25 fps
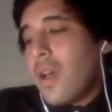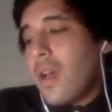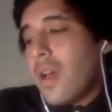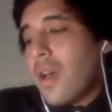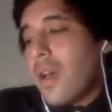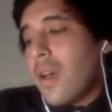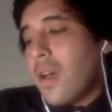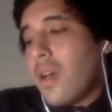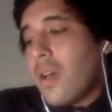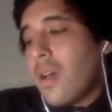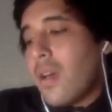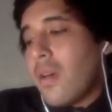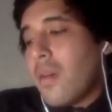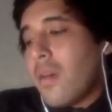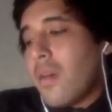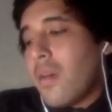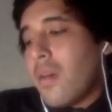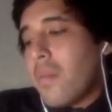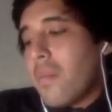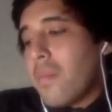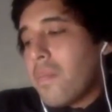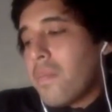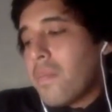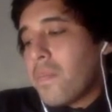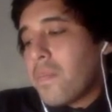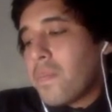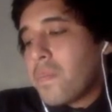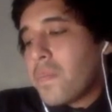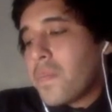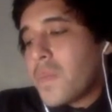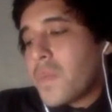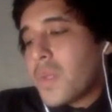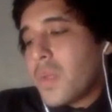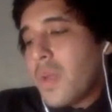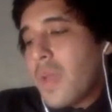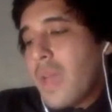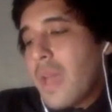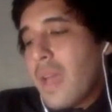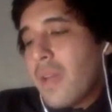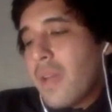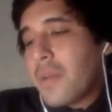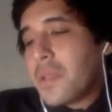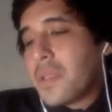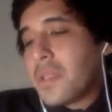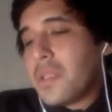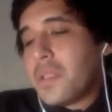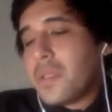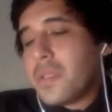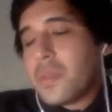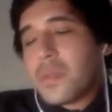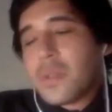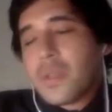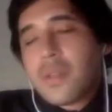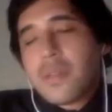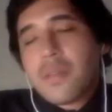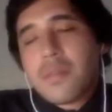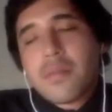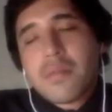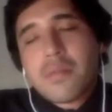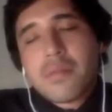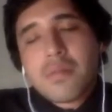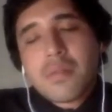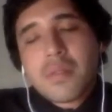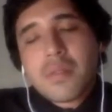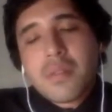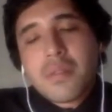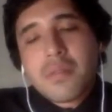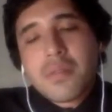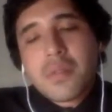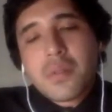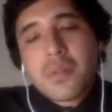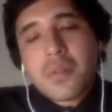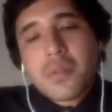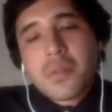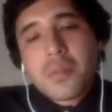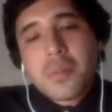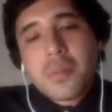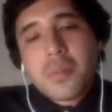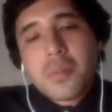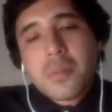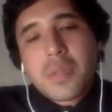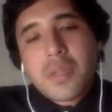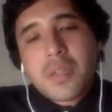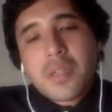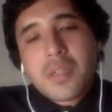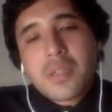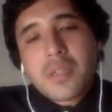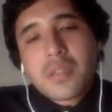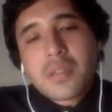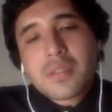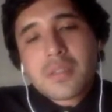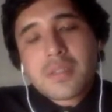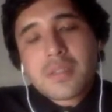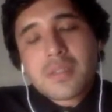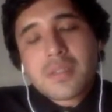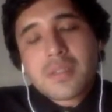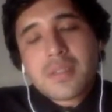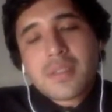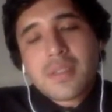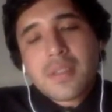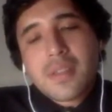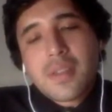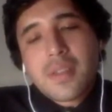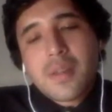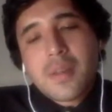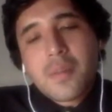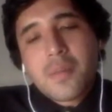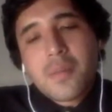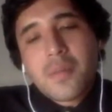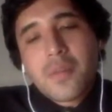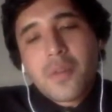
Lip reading: Um, so yeah, I really do love local parks for